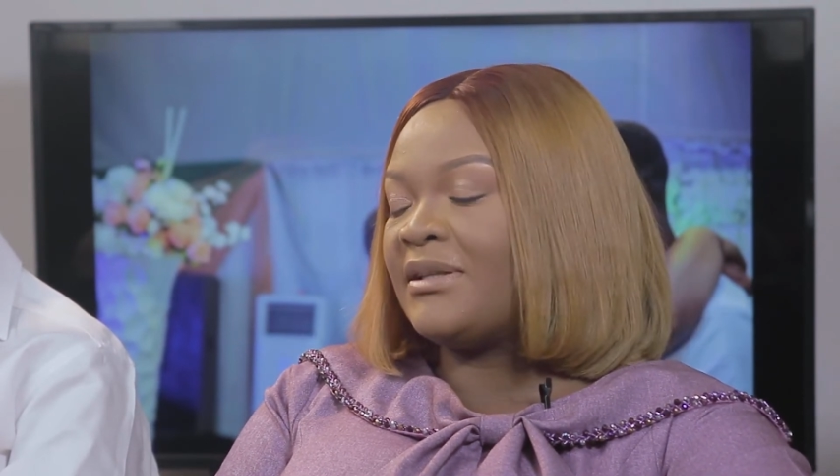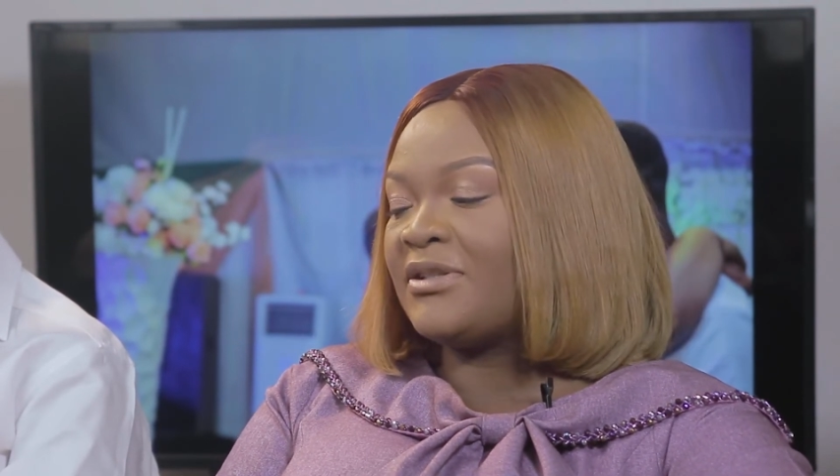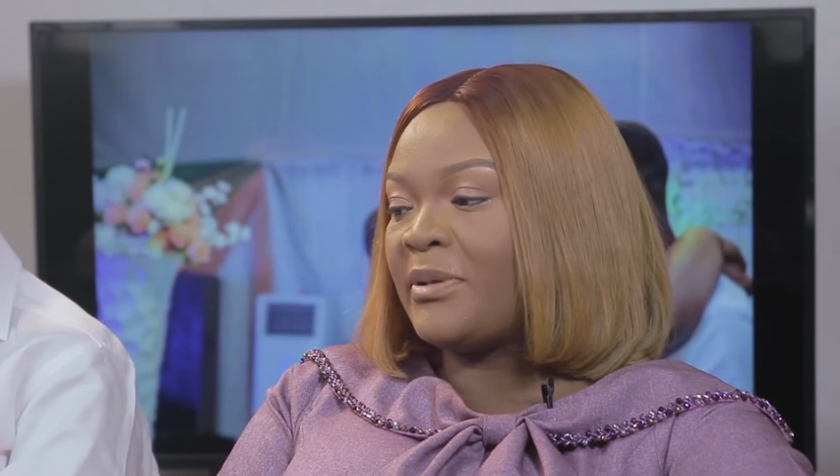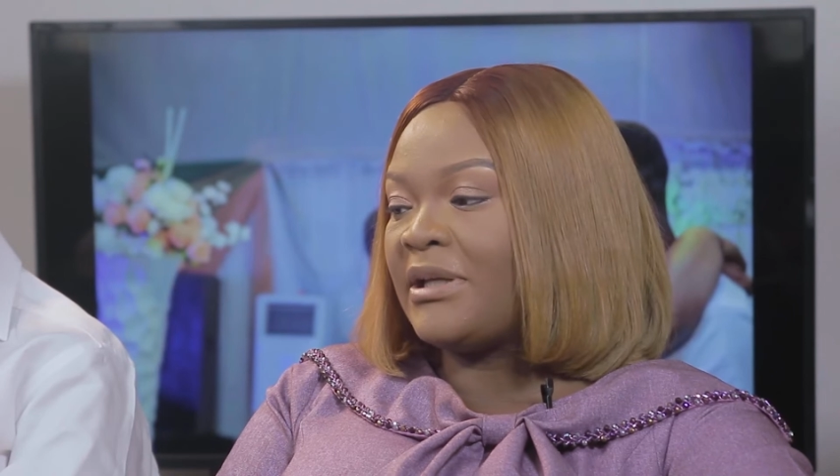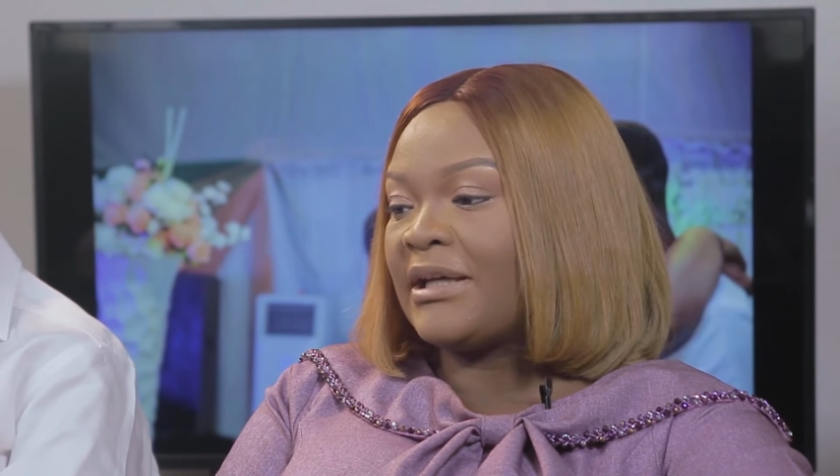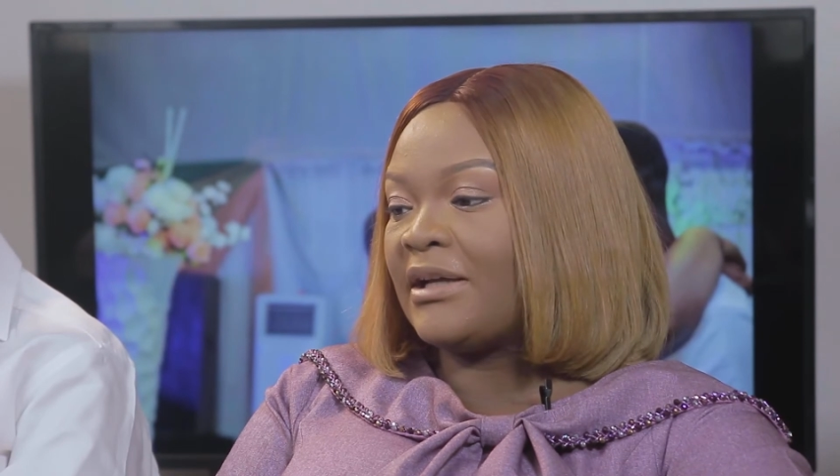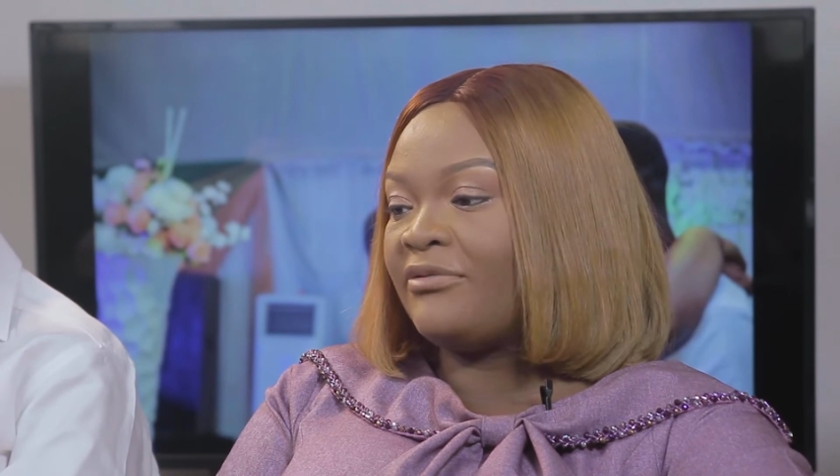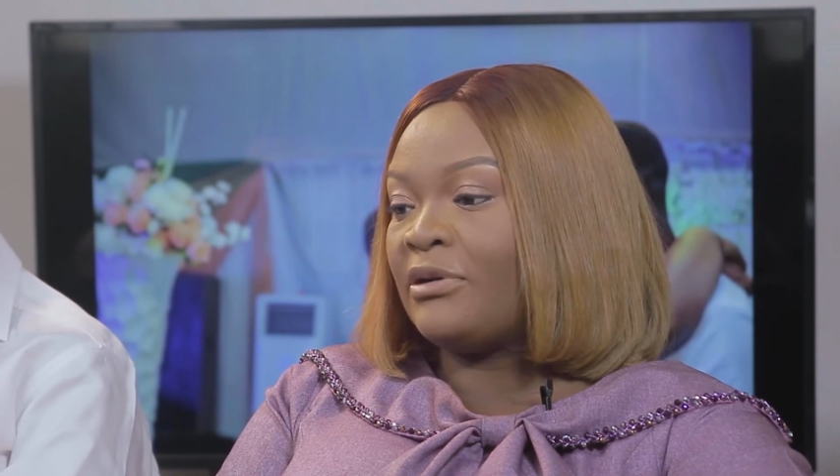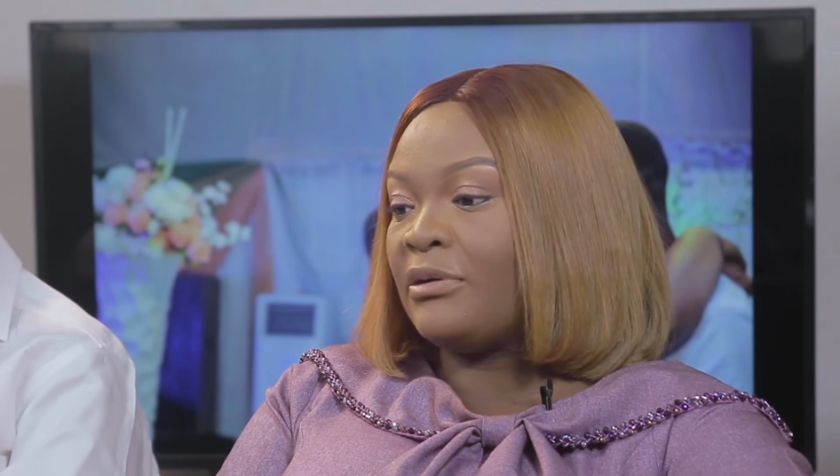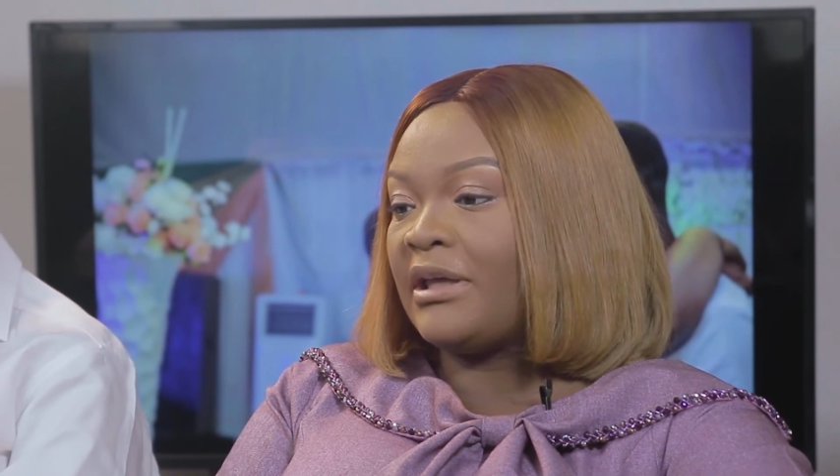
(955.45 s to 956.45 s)
somebody can
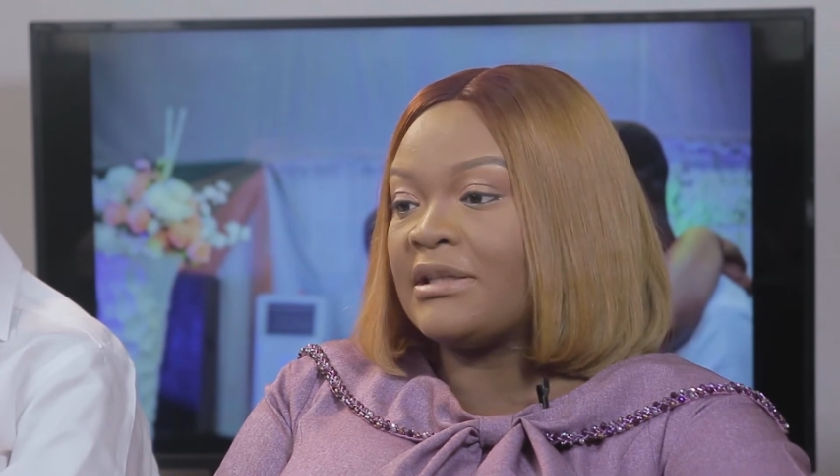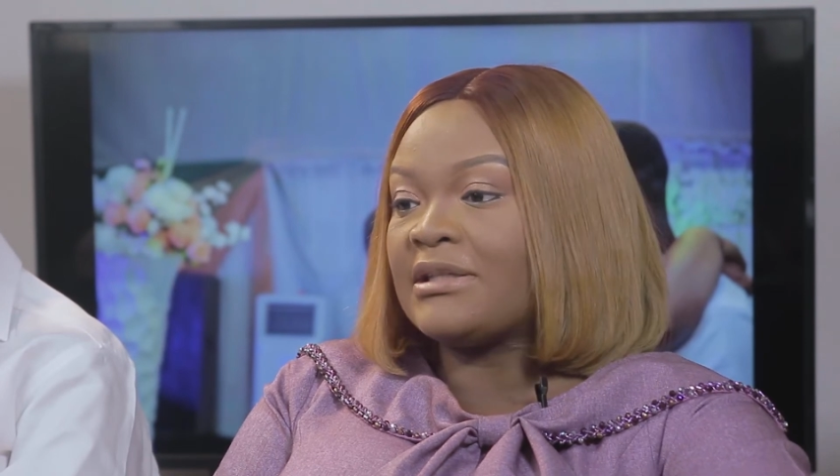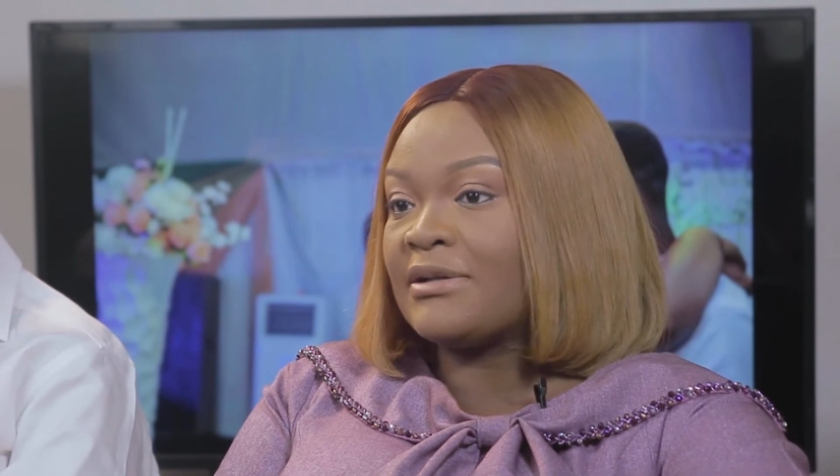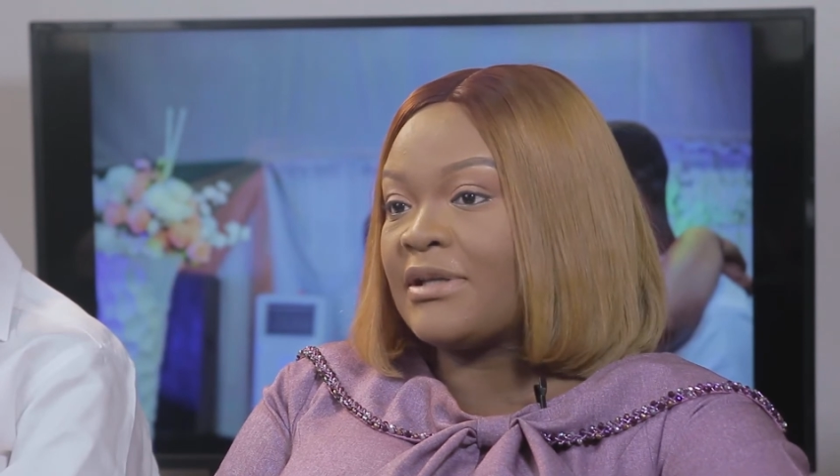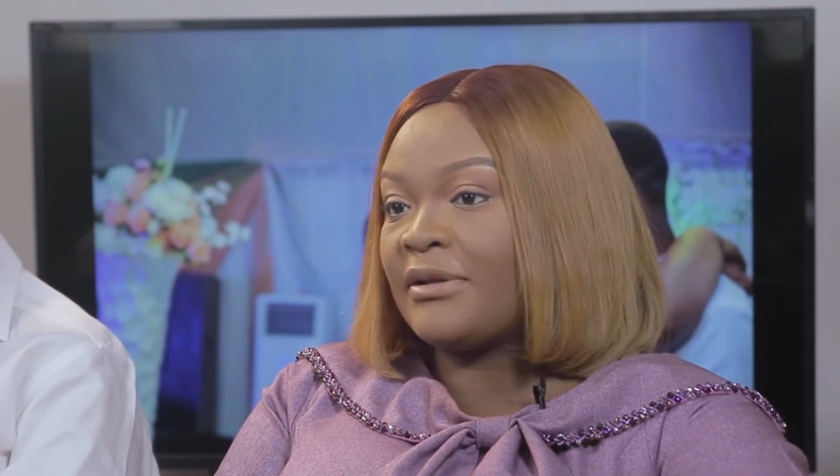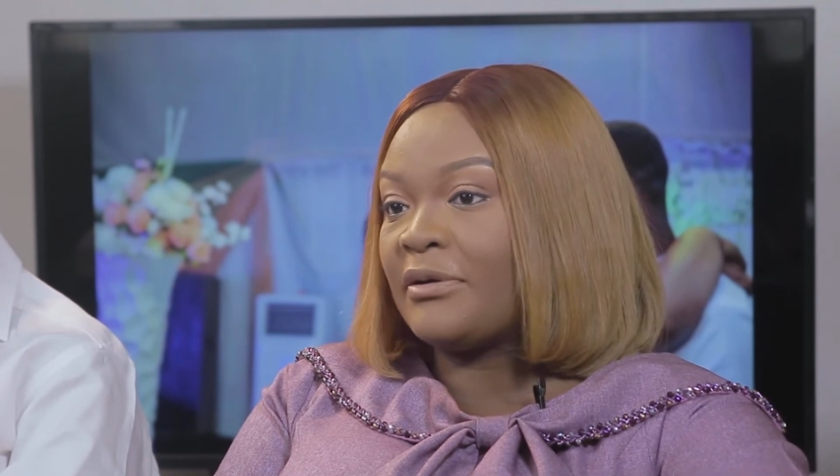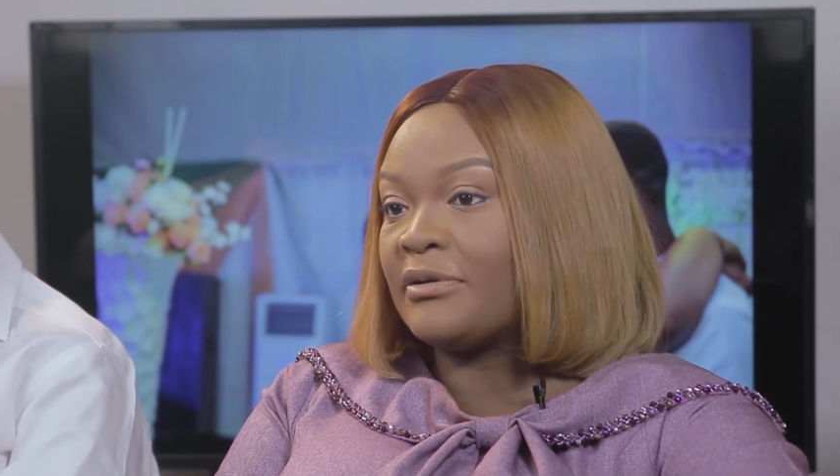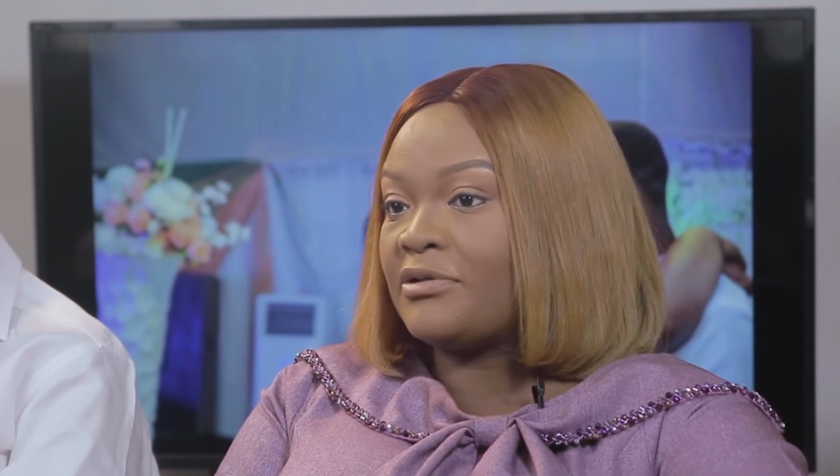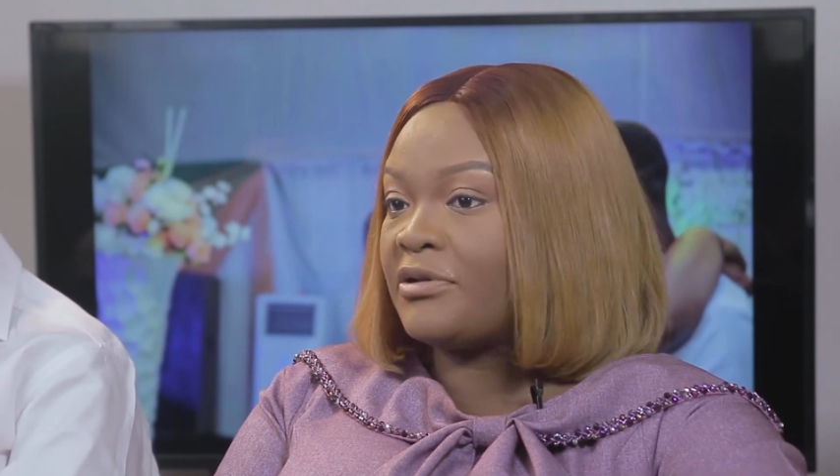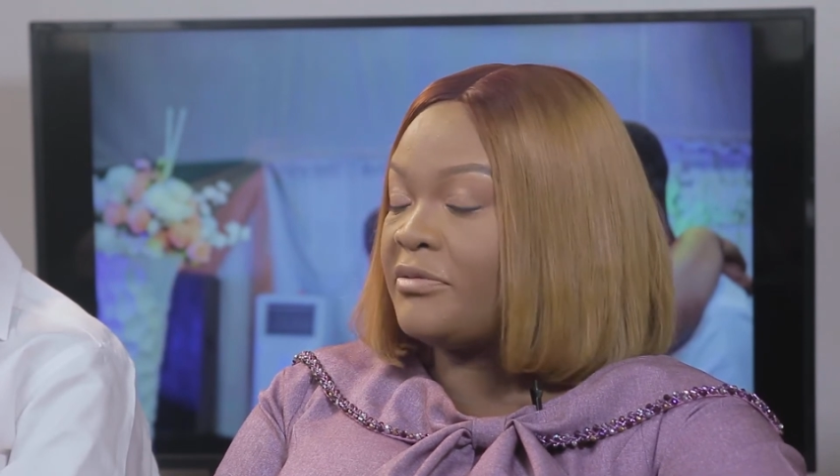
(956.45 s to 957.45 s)
relocate outside the
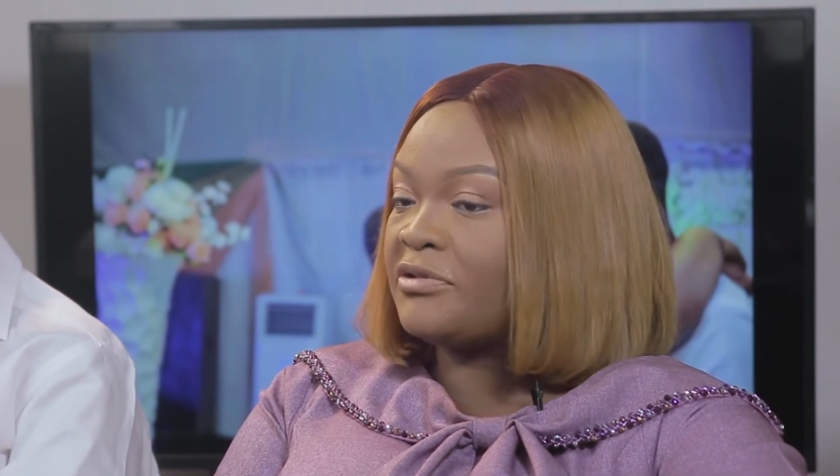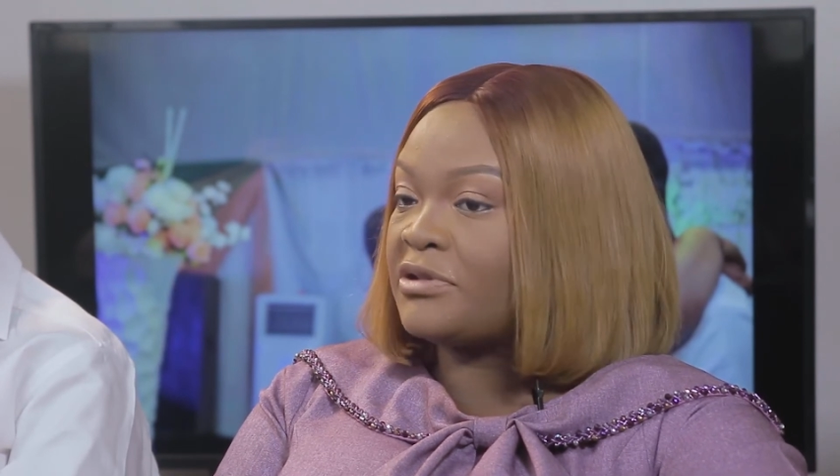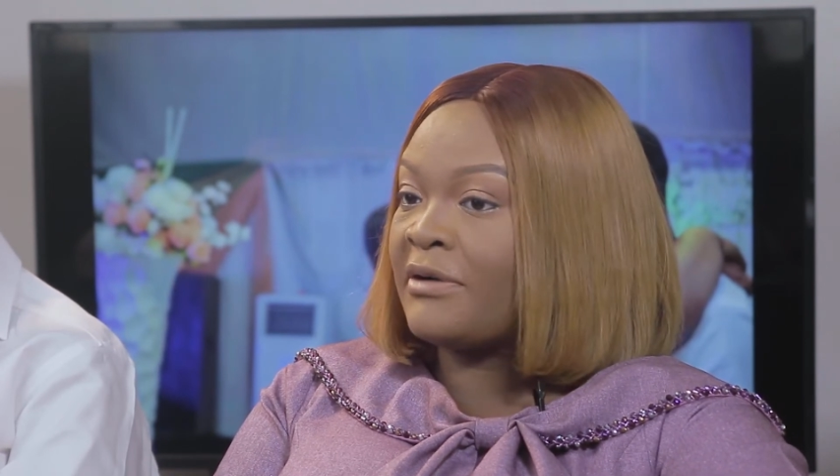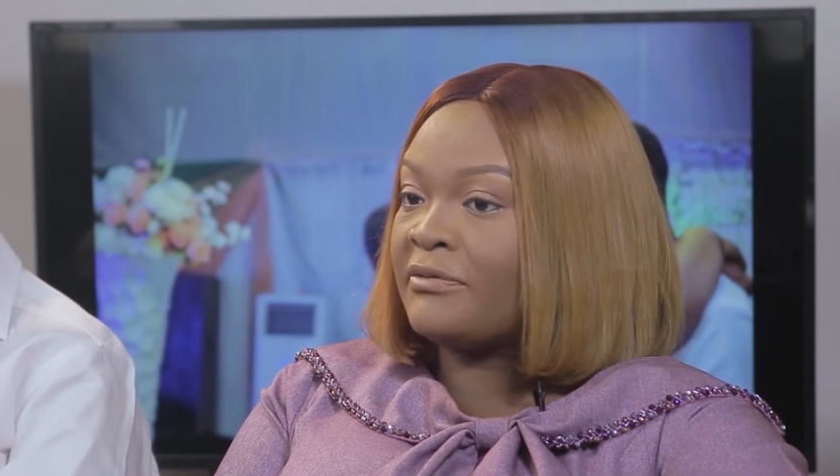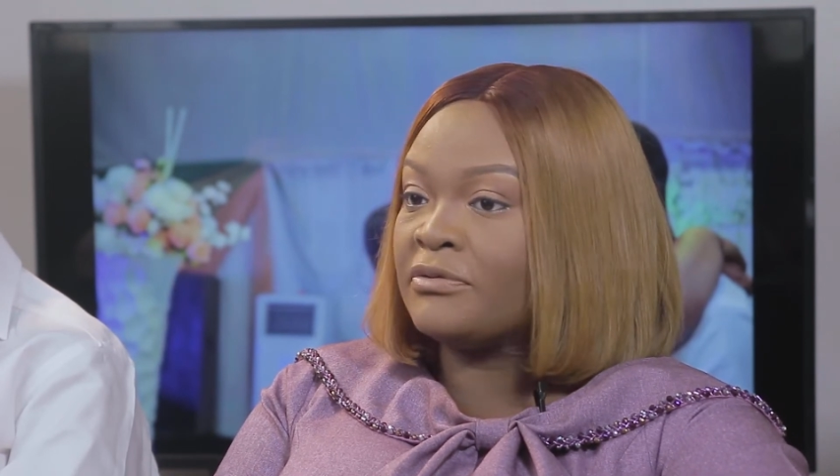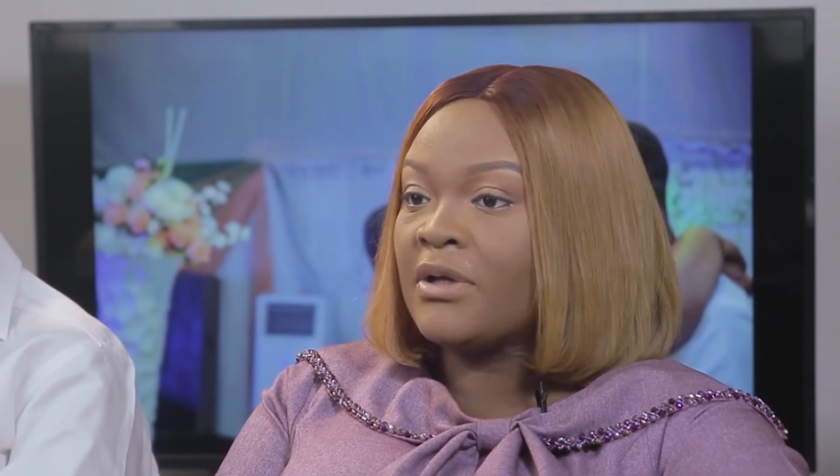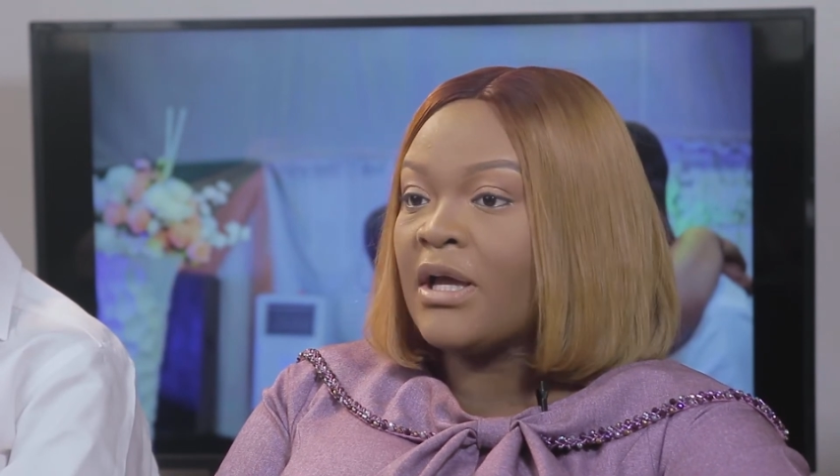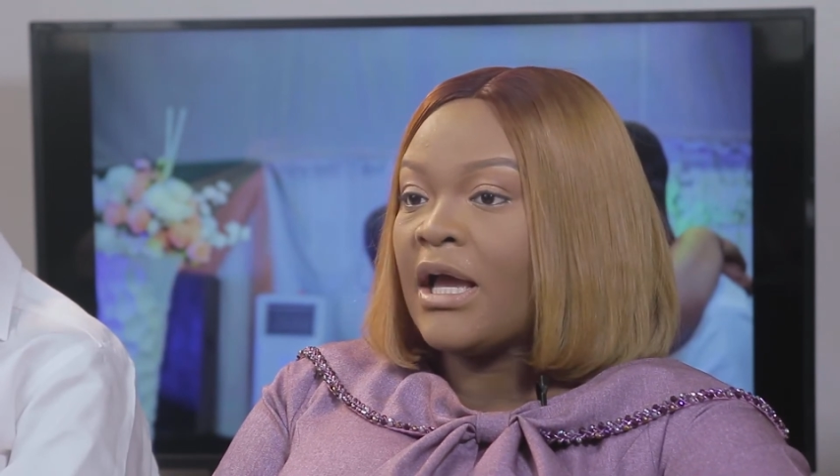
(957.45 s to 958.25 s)
country, travel,